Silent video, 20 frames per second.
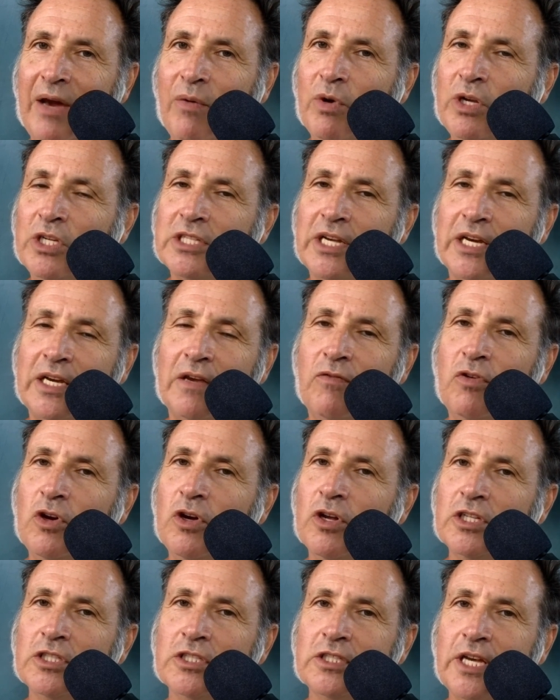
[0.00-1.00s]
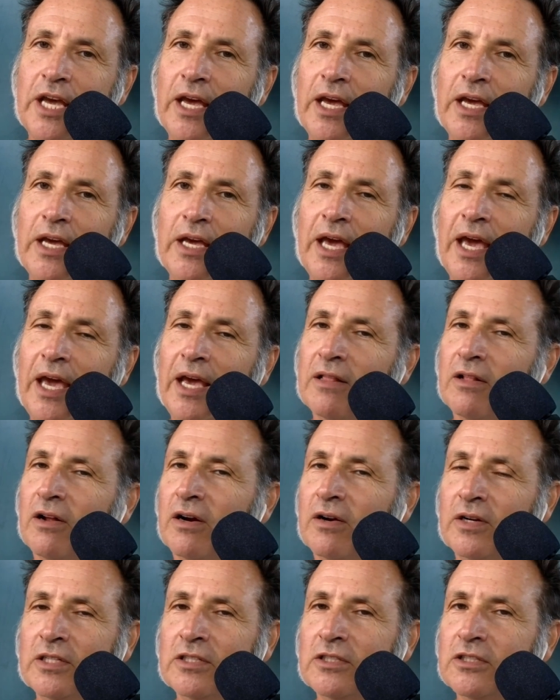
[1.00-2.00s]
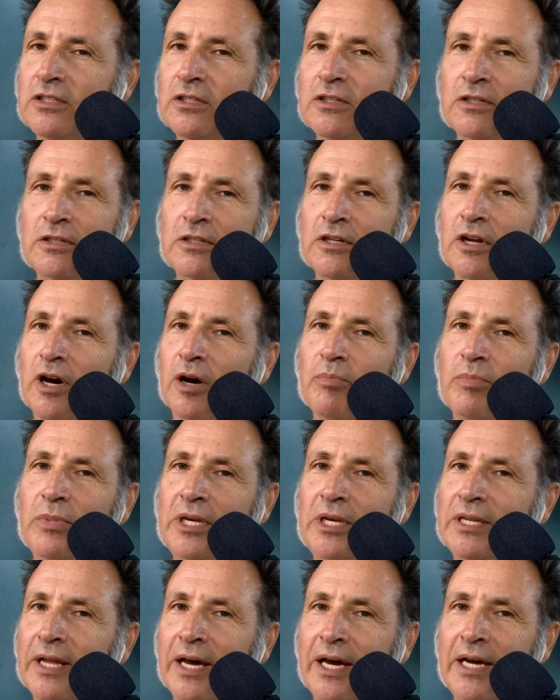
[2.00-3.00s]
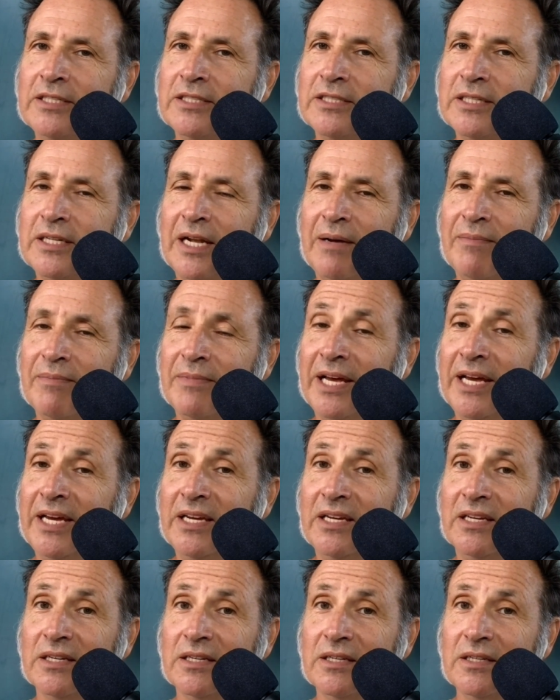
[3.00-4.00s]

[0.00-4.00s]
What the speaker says: Like if you're going to say, "Hey, Lawrence, you're not being nice," and I'm like,